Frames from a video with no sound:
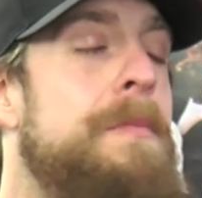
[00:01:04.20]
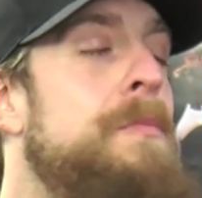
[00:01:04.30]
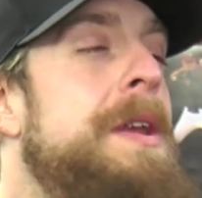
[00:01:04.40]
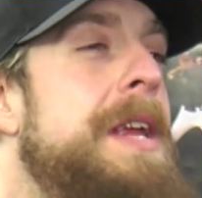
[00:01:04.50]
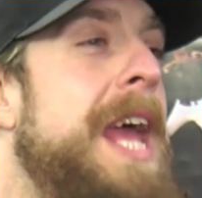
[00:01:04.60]
But
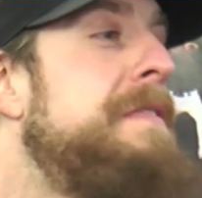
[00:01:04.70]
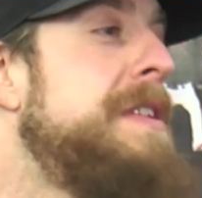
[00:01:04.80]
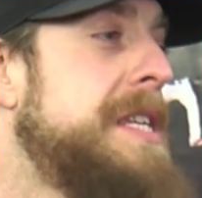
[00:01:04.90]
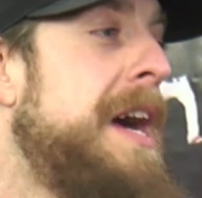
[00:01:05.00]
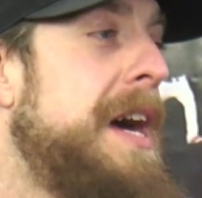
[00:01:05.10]
when
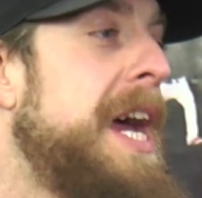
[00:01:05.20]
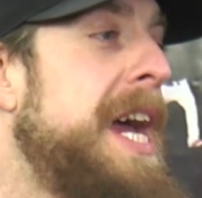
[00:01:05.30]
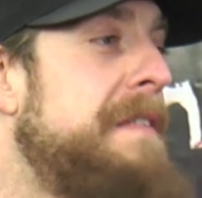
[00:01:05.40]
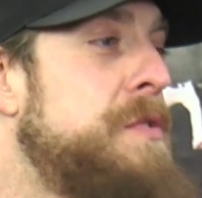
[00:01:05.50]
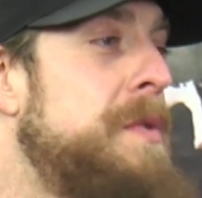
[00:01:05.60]
Kevin's on, I
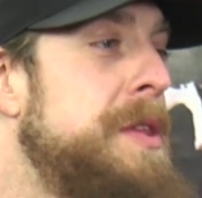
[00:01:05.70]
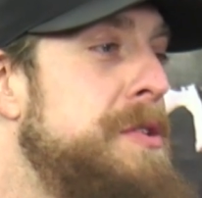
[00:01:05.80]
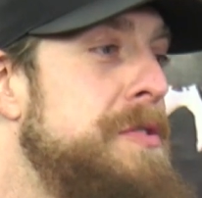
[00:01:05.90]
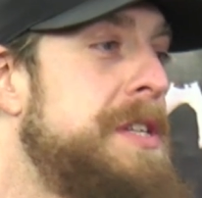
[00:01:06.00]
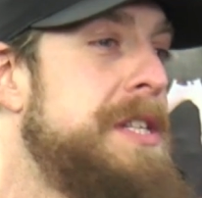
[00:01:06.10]
have to wear the
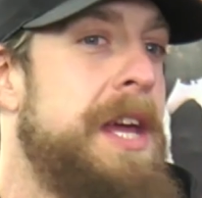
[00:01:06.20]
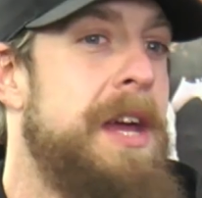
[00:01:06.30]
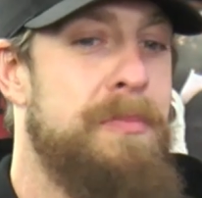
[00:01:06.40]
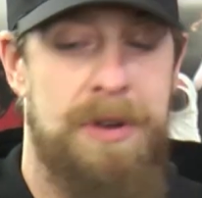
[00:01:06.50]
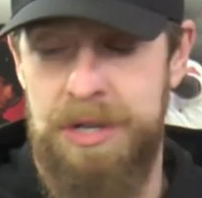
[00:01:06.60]
jerseys that he
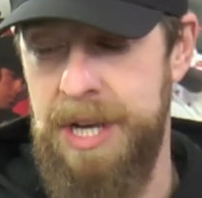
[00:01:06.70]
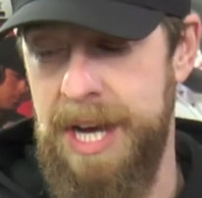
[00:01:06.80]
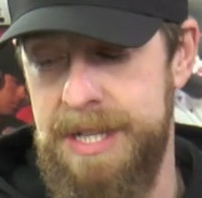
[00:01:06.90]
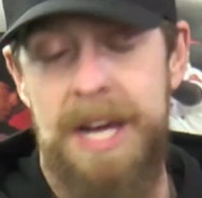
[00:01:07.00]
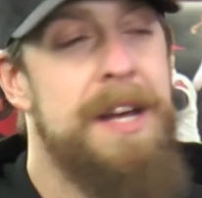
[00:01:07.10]

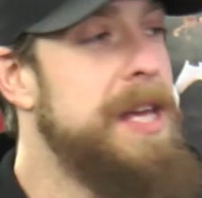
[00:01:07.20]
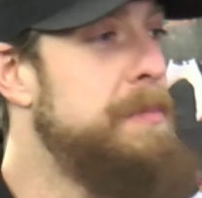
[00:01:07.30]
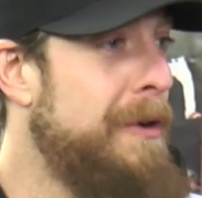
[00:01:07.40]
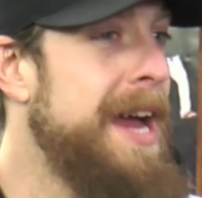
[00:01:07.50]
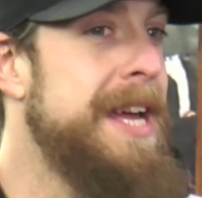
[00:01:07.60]
appreciates. The
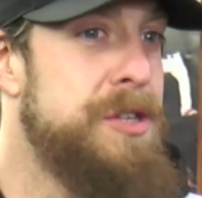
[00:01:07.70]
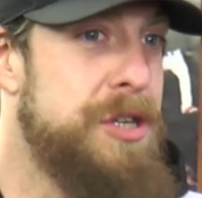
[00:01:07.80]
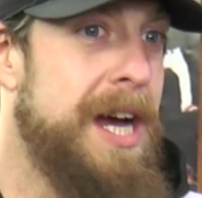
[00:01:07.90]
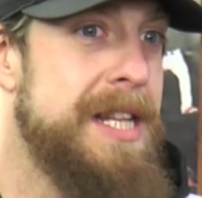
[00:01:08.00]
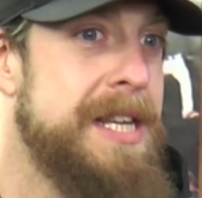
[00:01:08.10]
Brian
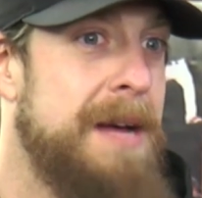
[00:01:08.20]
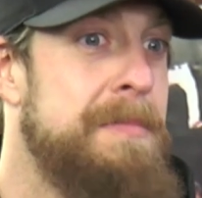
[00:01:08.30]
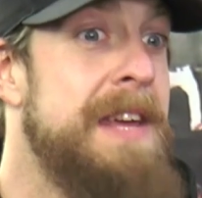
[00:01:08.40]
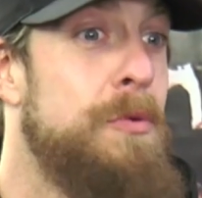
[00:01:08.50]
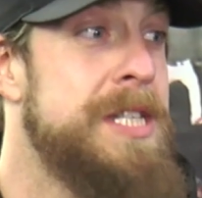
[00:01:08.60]
Gionta, I
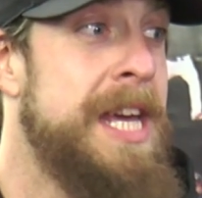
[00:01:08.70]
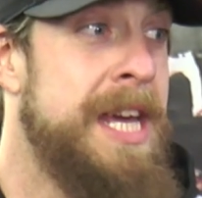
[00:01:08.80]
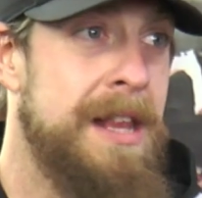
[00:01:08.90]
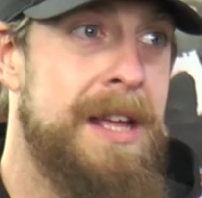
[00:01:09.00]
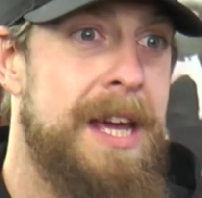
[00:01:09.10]
believe it was
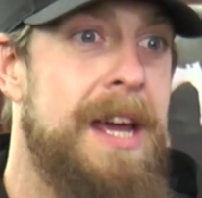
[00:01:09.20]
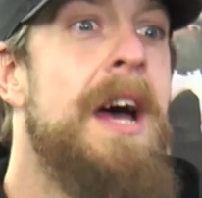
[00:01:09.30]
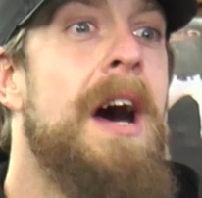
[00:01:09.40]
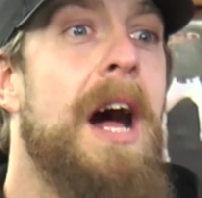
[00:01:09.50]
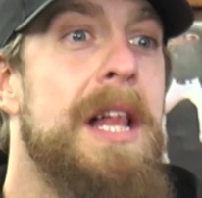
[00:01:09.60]
Italy
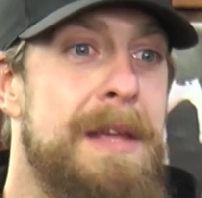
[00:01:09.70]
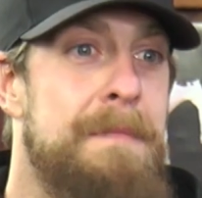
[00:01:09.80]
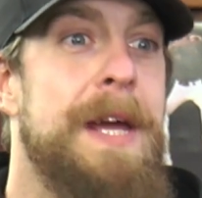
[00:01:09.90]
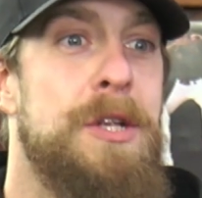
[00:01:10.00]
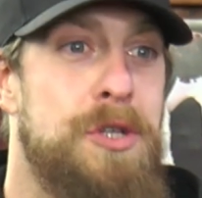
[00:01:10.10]

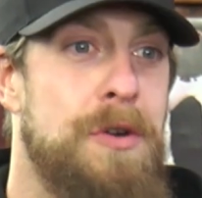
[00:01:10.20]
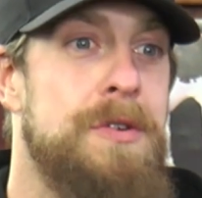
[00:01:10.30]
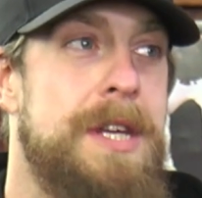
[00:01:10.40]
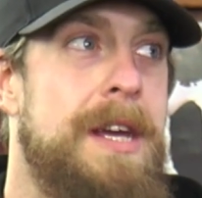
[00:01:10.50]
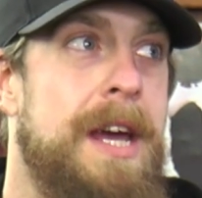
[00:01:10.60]
Olympic
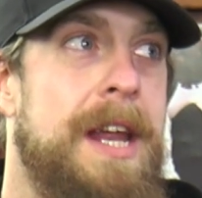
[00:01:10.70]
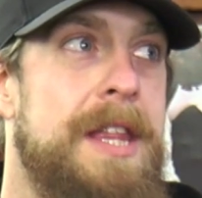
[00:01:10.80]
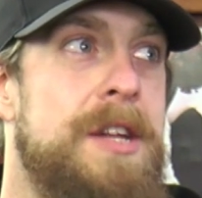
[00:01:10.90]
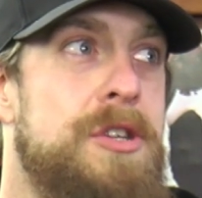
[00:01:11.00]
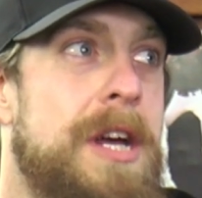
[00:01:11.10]
jersey, and I
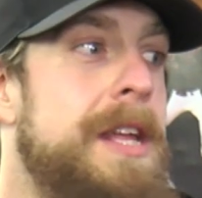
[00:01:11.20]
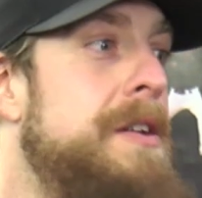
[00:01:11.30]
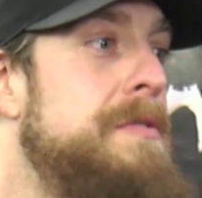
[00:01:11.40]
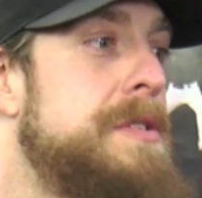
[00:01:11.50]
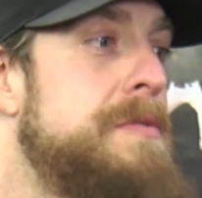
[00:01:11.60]
think
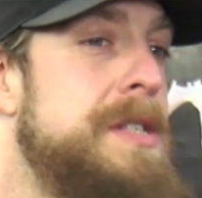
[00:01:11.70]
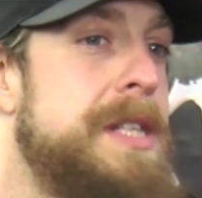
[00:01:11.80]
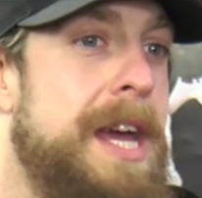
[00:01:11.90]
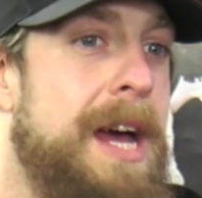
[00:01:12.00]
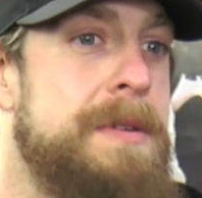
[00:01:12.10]
Chelios was
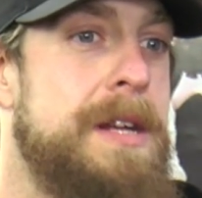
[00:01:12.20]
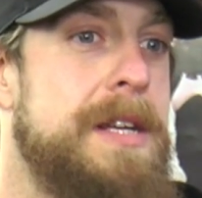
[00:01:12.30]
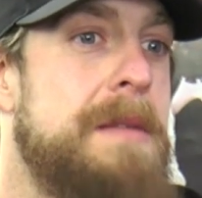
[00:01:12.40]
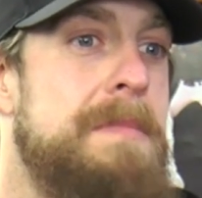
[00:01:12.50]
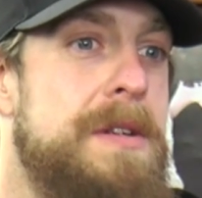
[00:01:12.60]
the captain
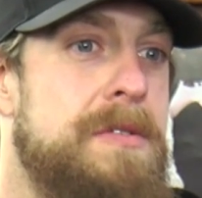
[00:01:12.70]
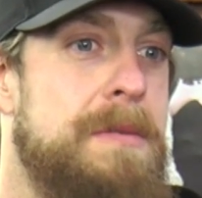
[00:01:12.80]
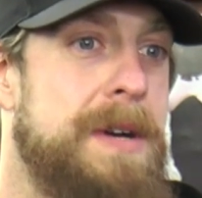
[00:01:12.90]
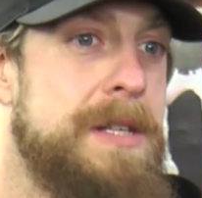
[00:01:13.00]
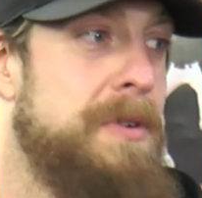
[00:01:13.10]
because I made sure to
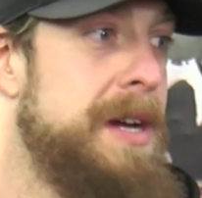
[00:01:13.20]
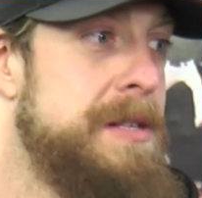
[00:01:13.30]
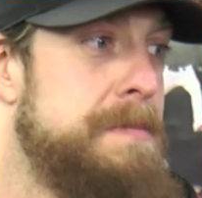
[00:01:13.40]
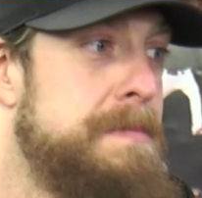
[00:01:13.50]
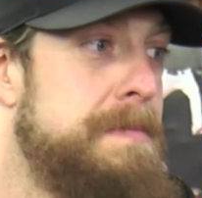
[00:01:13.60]
bust
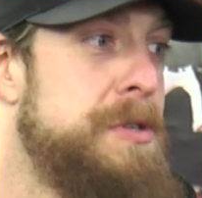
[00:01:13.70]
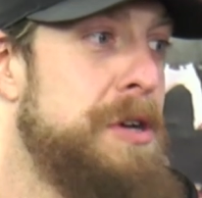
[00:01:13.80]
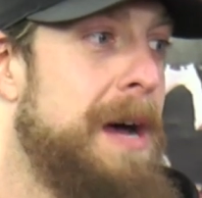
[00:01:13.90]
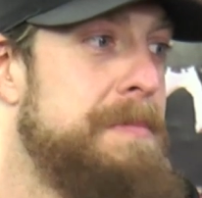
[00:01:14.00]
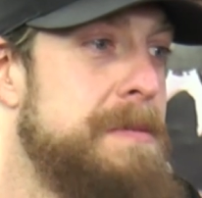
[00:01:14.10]
Brian's
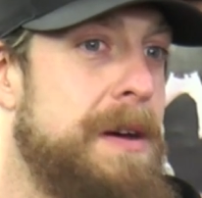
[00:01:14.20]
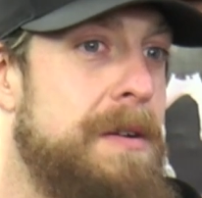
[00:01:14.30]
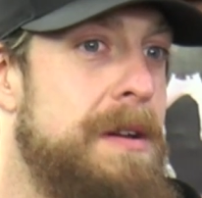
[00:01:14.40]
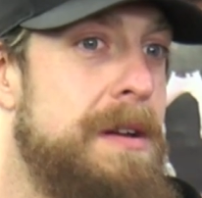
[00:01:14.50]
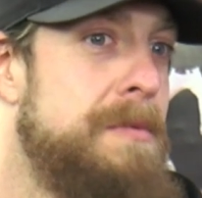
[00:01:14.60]
chops
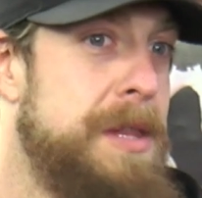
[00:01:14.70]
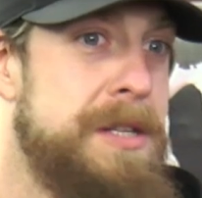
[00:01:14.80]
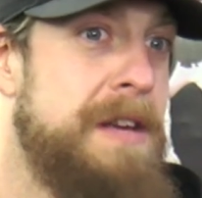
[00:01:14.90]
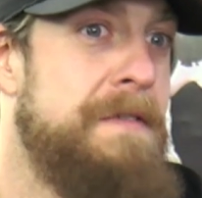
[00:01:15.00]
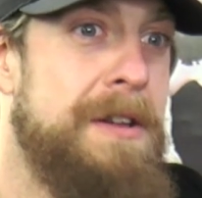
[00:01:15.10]
about would the
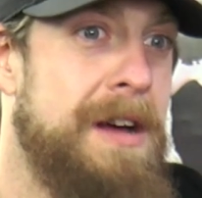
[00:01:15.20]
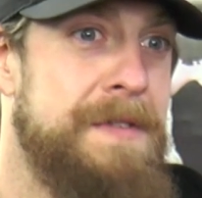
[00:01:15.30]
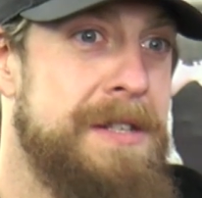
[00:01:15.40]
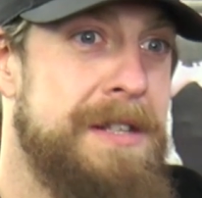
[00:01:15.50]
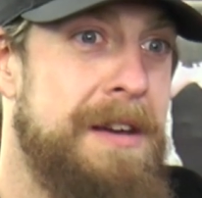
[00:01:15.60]
sea fall off
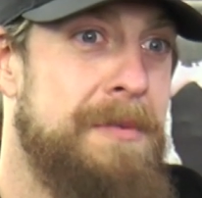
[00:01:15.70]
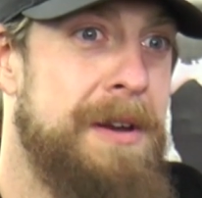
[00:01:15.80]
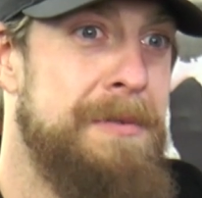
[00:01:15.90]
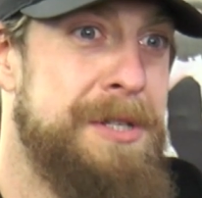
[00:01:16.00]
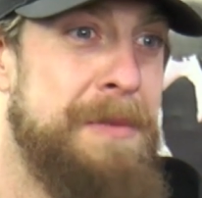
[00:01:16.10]
this thing when
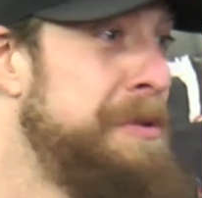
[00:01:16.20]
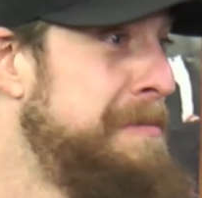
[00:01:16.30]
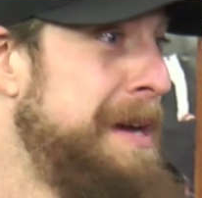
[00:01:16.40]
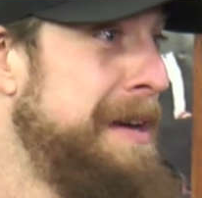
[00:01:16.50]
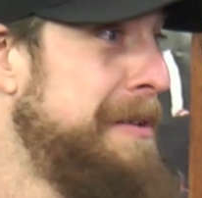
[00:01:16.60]
it was shipped through the mail?